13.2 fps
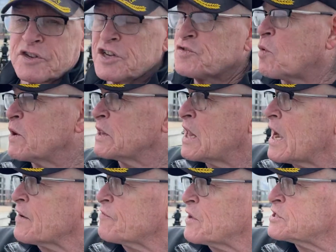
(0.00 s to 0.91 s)
Just one
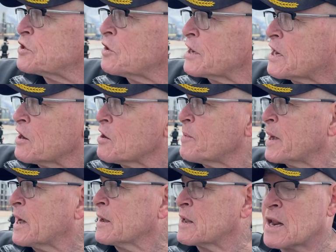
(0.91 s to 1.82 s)
life. That's all I care about.